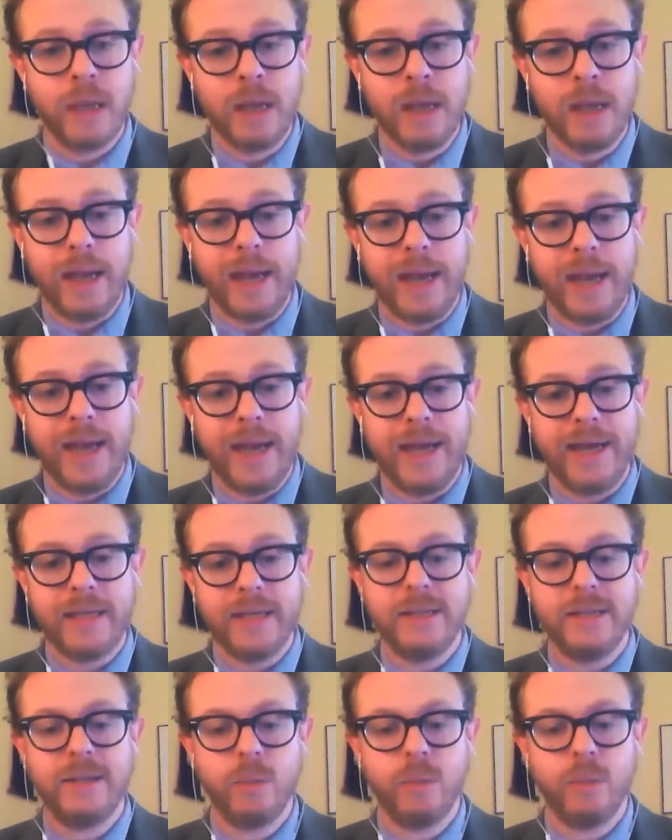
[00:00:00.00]
And
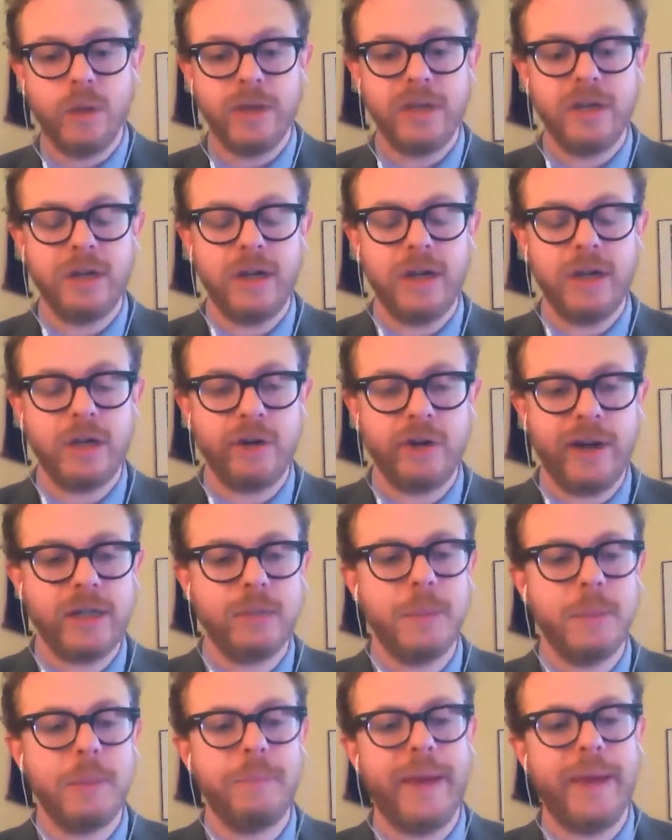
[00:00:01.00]
what attracted me
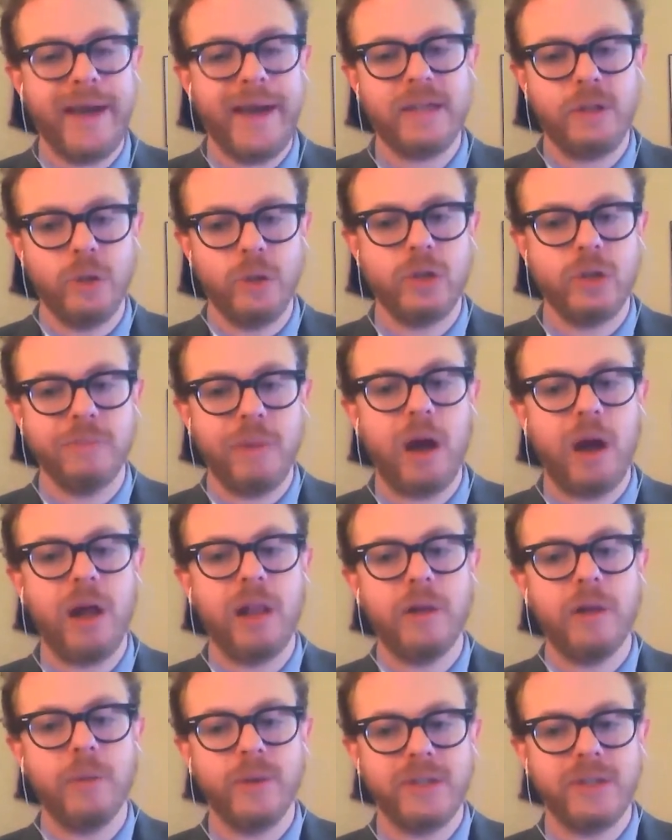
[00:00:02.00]
back to Shambhala was
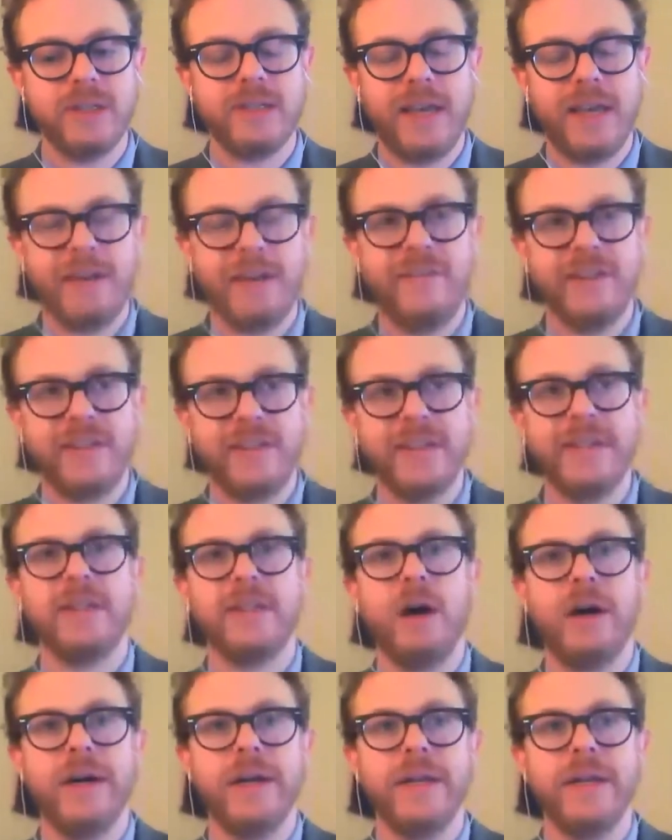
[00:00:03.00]
this emphasis
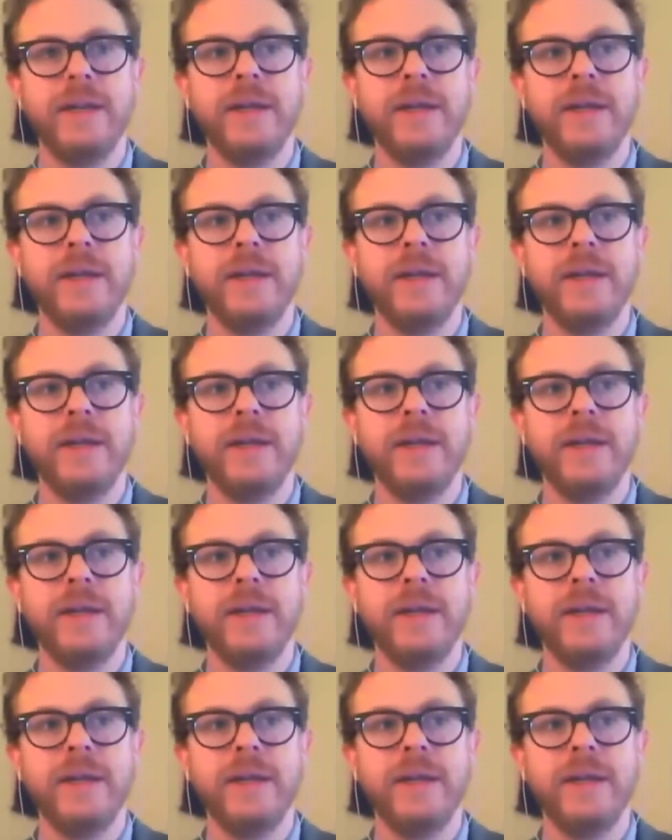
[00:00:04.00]
on